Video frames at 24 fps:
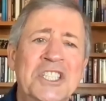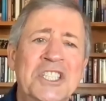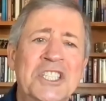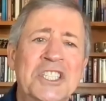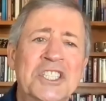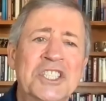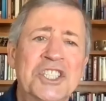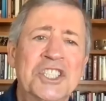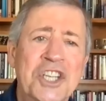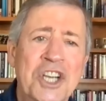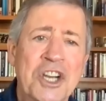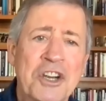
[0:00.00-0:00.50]

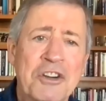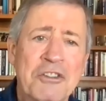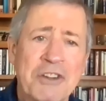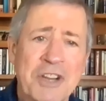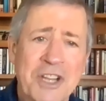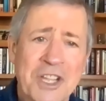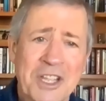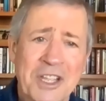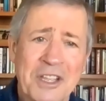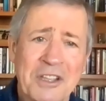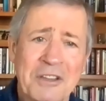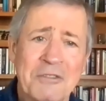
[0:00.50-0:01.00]

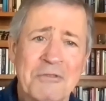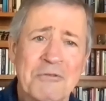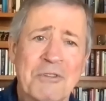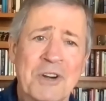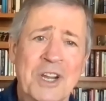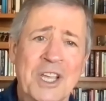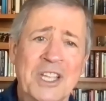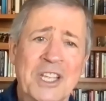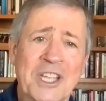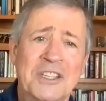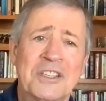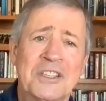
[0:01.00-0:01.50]
Sherry
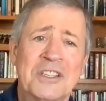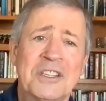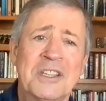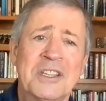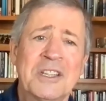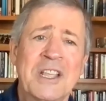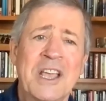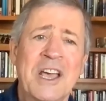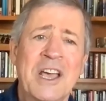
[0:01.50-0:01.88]
writes,